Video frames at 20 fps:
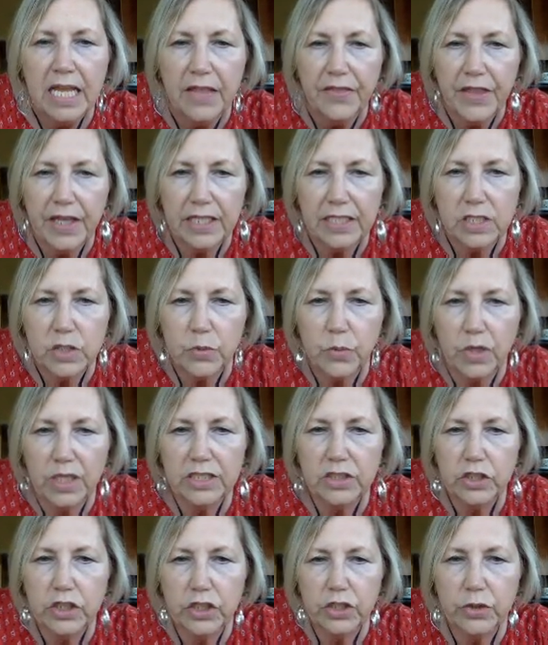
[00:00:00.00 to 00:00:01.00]
Then it's
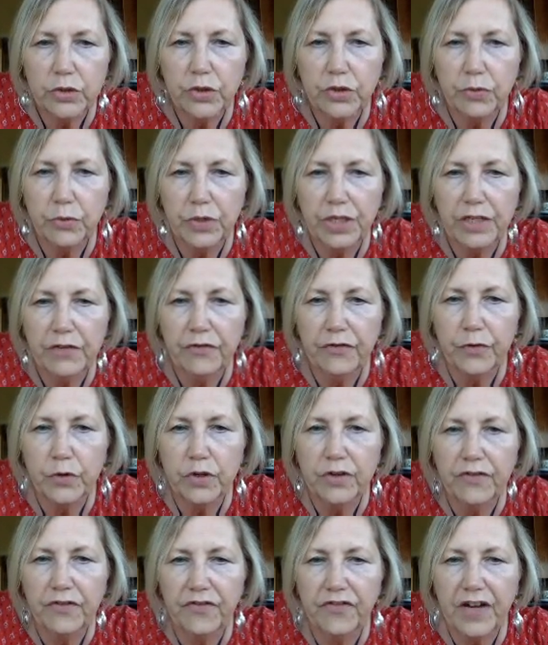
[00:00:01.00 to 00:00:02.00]
one, two, three,
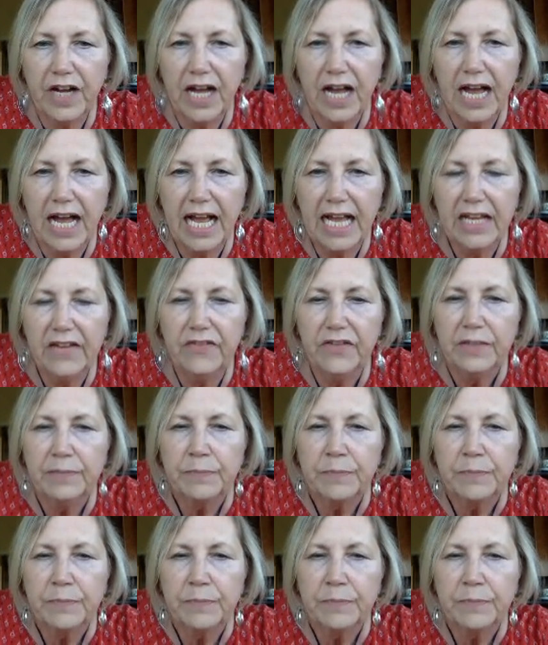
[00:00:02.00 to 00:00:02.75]
four, five.